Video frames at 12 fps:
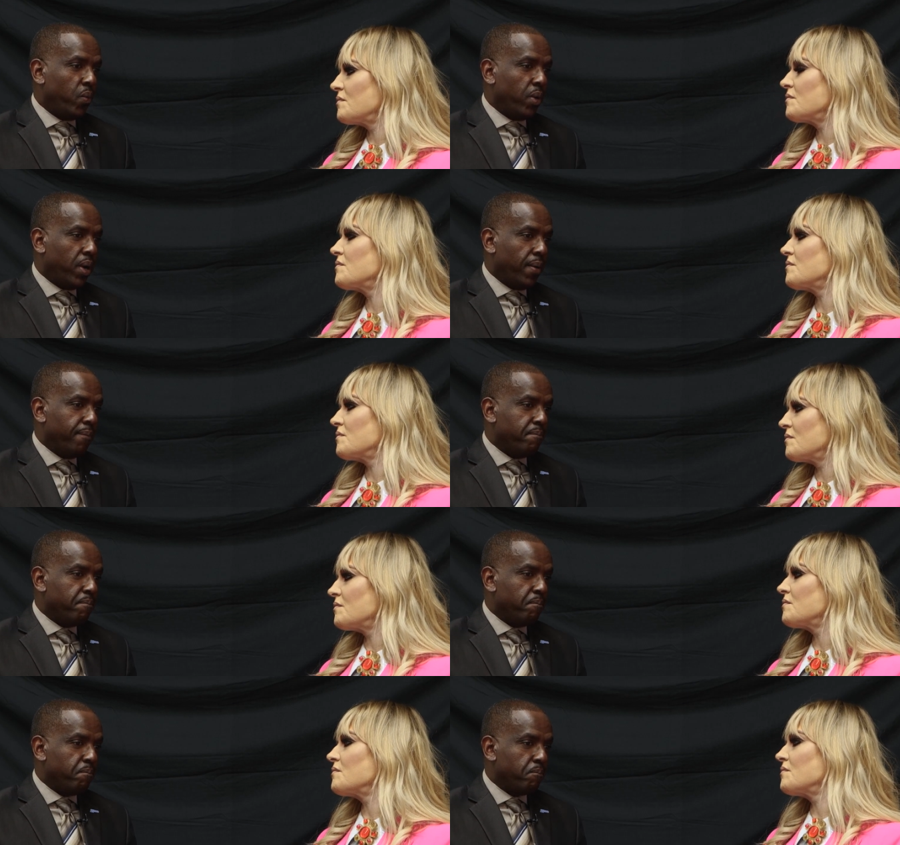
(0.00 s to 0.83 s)
Speaker 1: um,
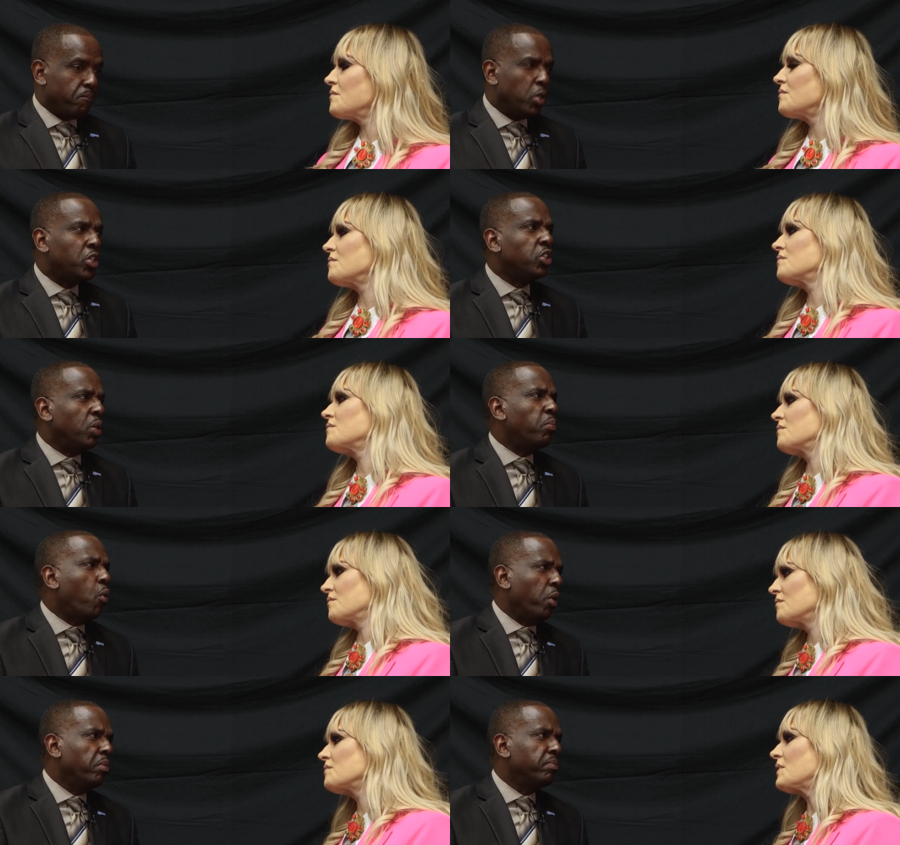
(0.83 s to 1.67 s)
which is
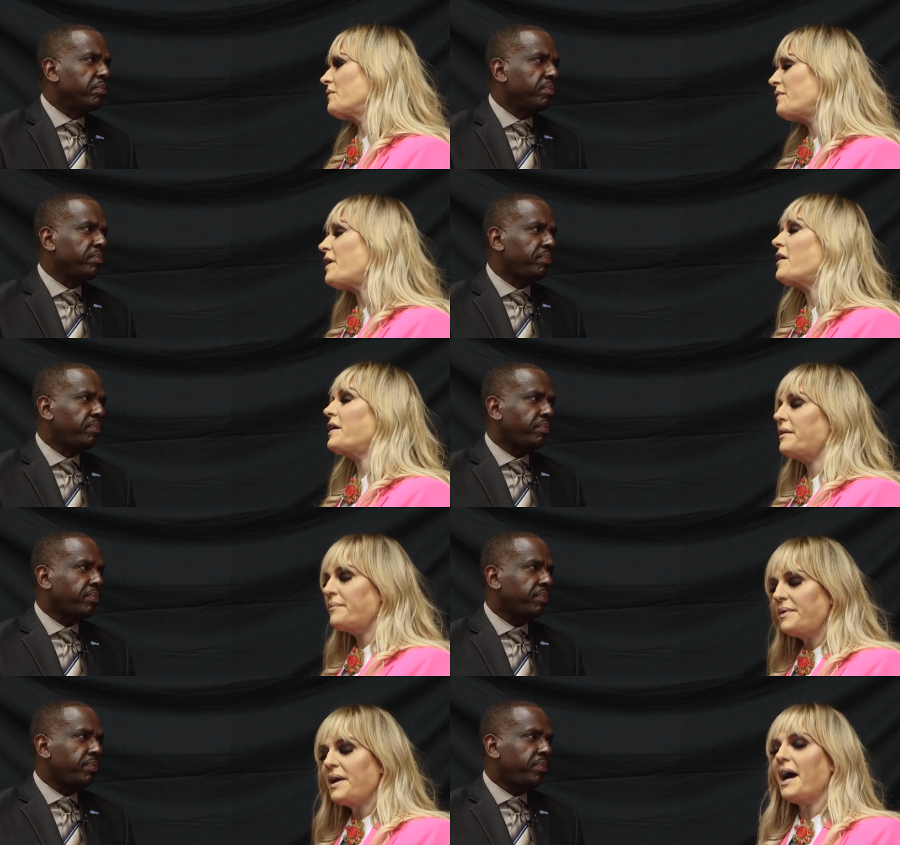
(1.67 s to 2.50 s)
important.
Speaker 2: Very,
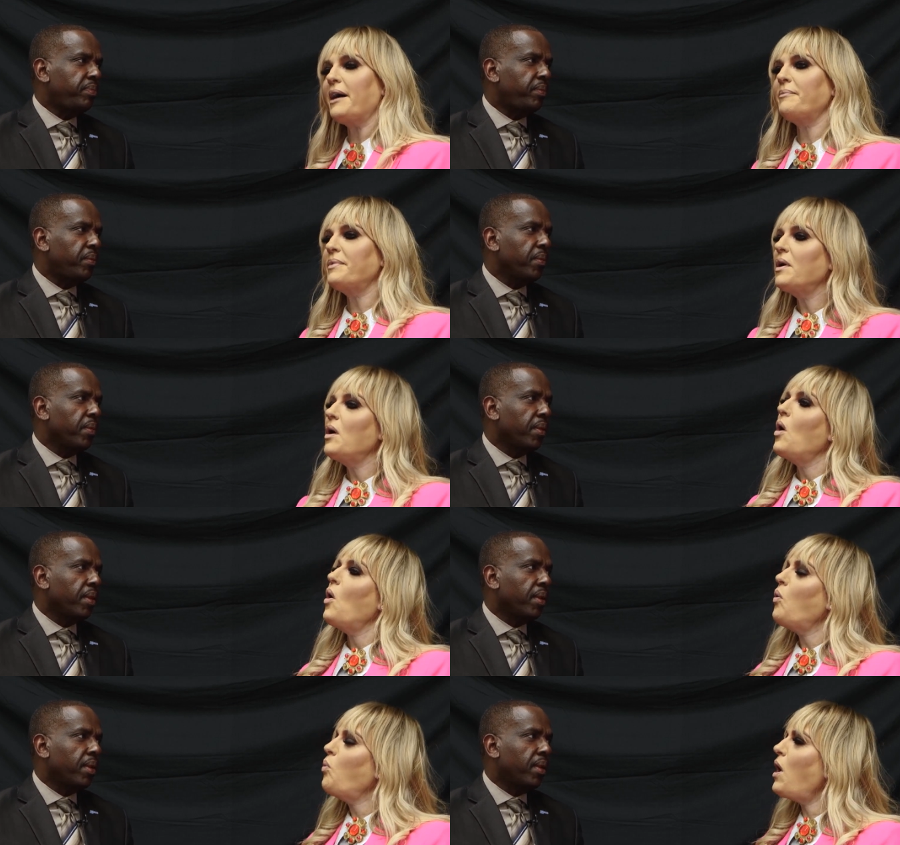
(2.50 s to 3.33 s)
yeah.
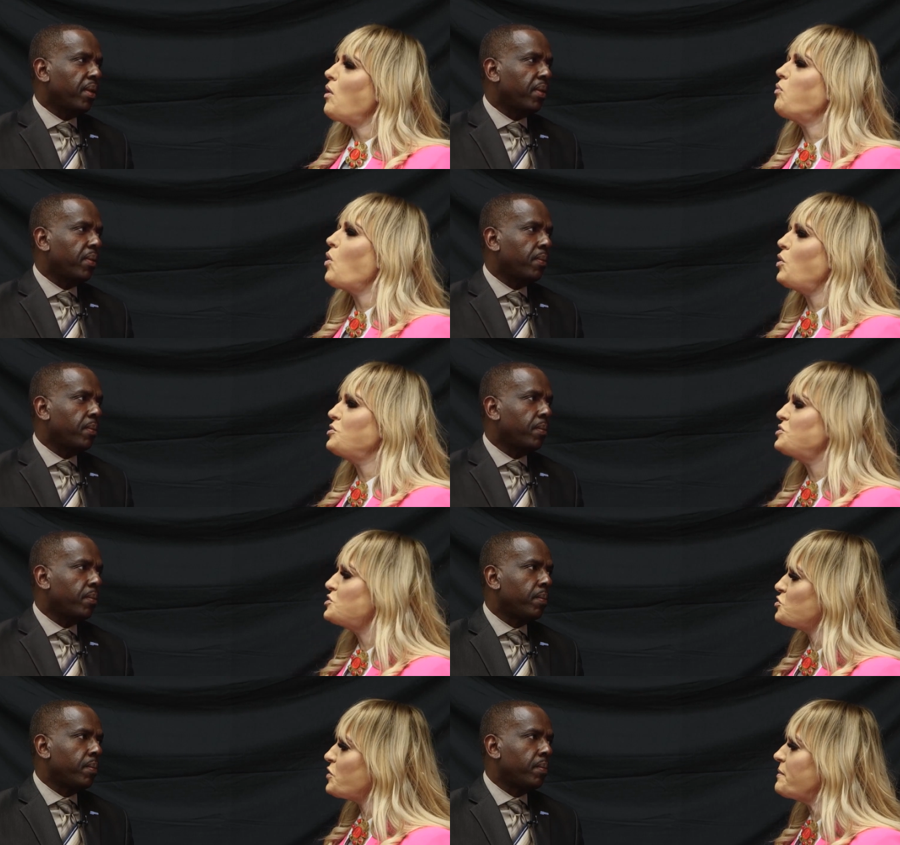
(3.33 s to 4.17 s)
What role do
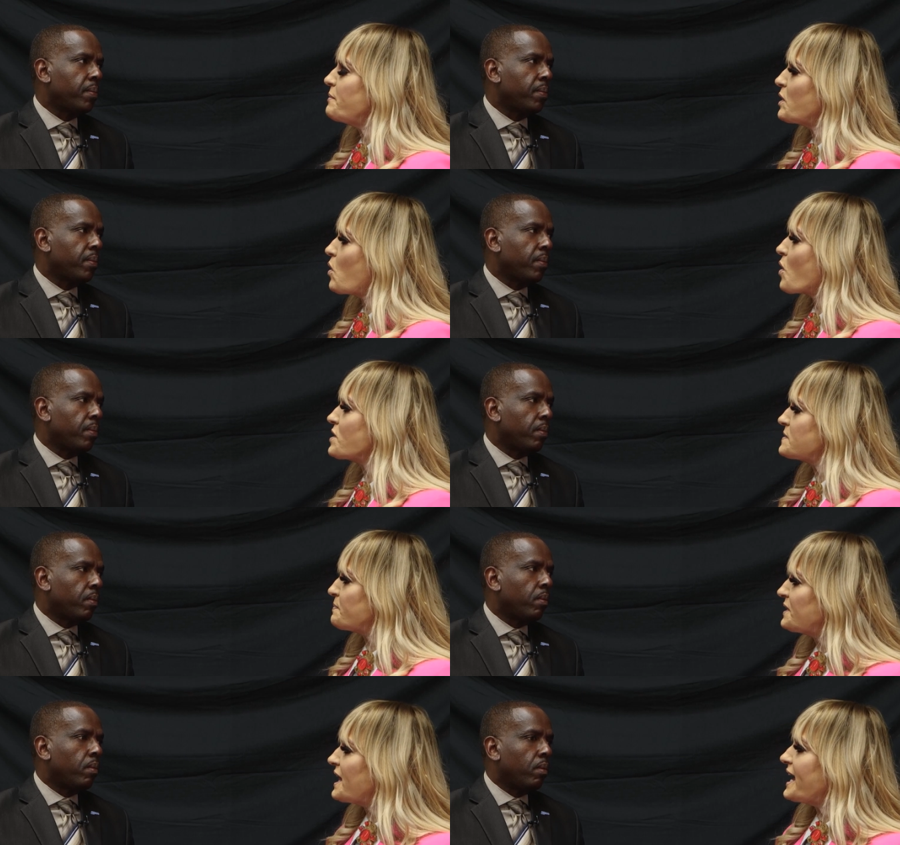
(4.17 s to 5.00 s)
treatment courts
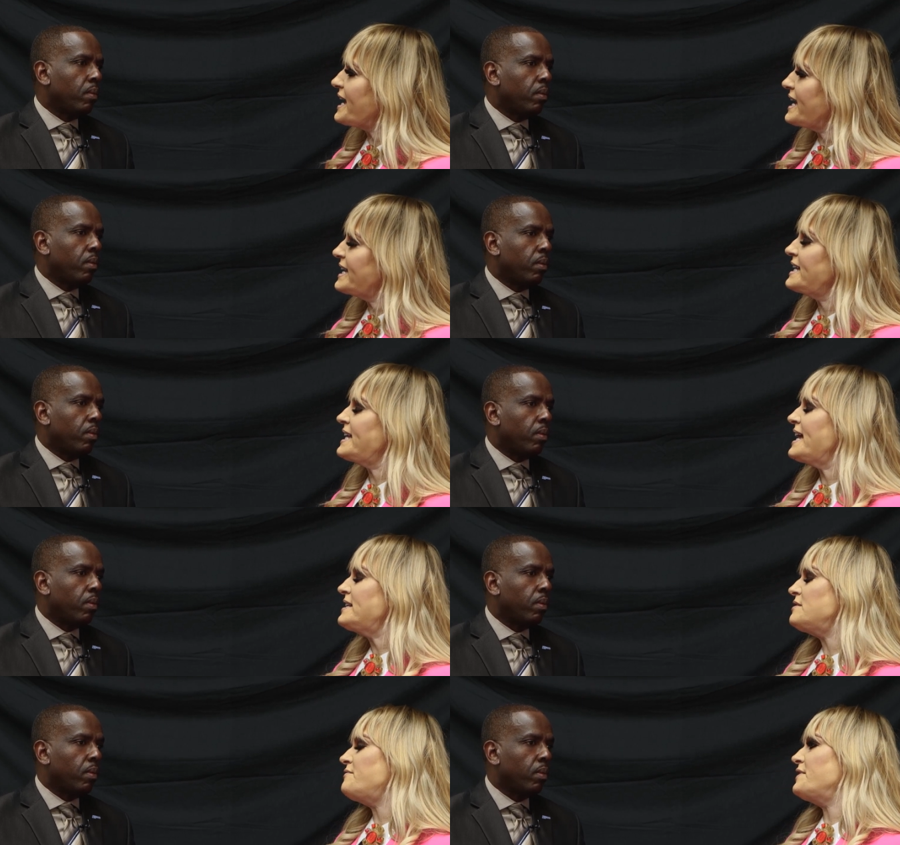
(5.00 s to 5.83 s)
play in an
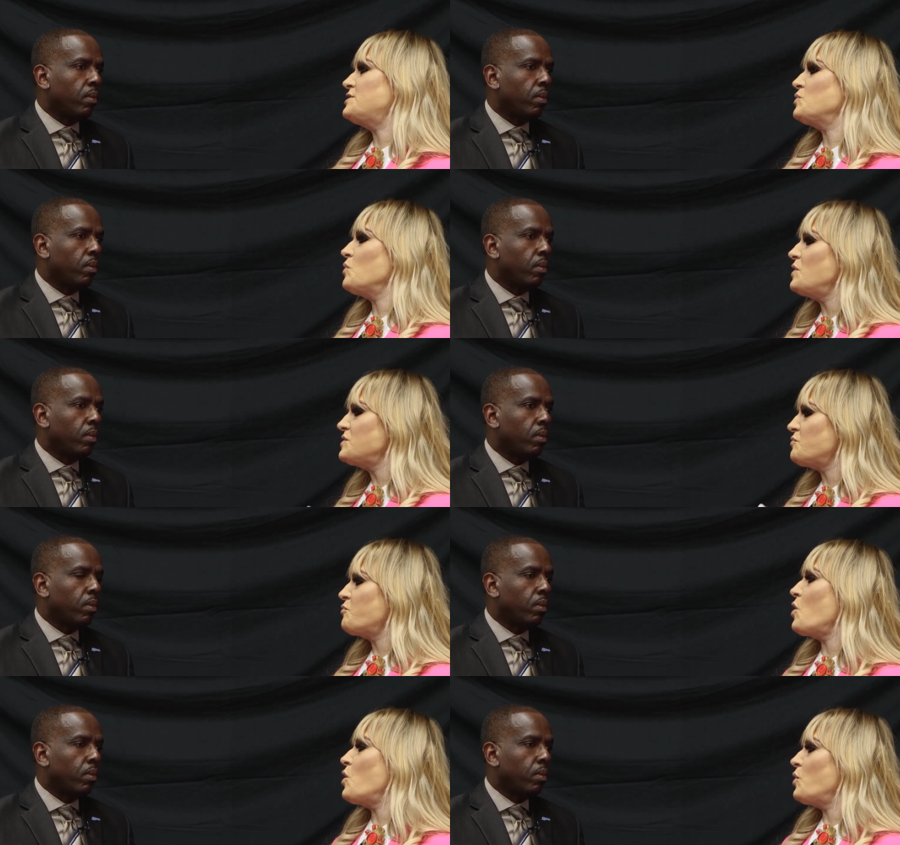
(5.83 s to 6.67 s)
individual's
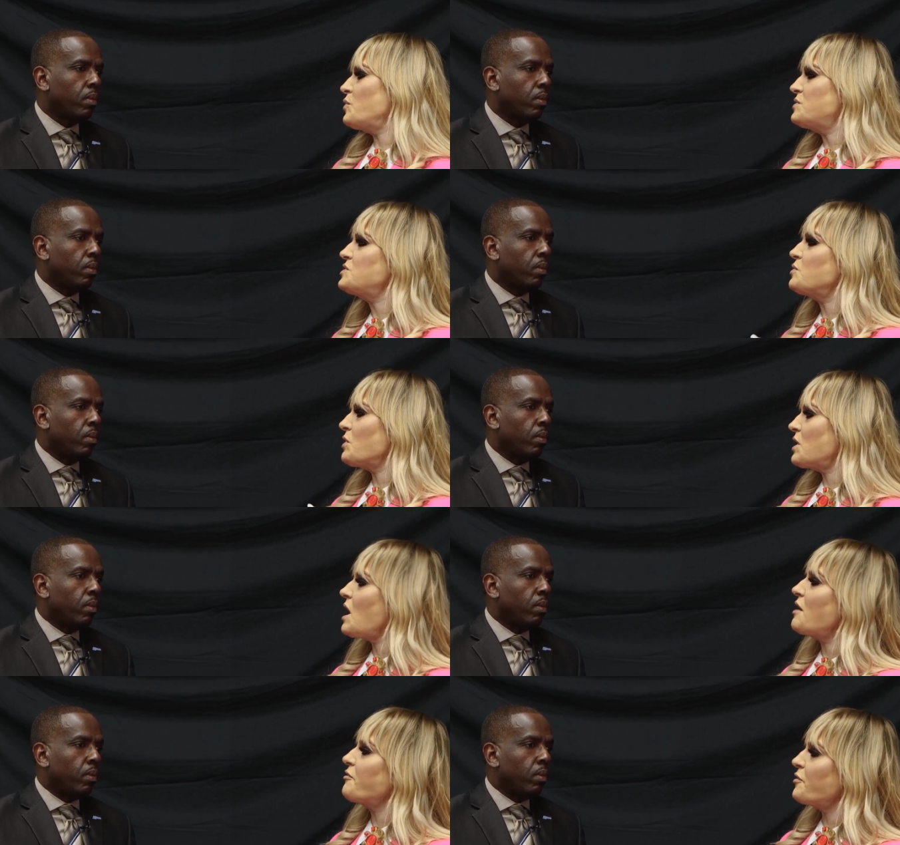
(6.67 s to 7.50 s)
road to
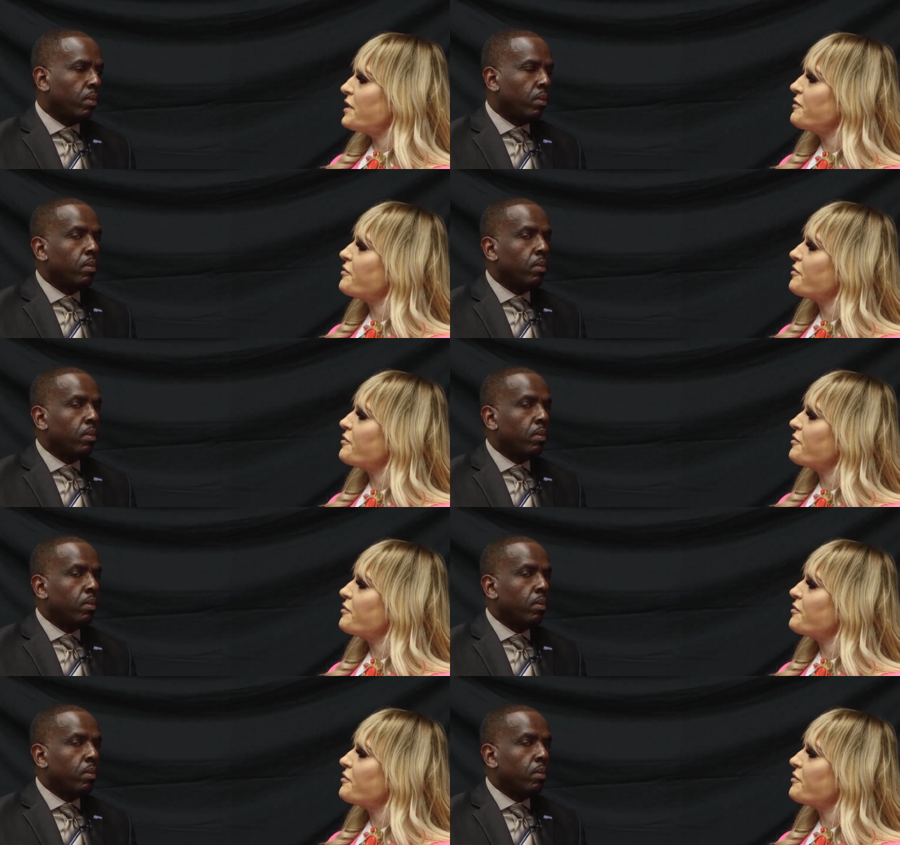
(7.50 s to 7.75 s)
recovery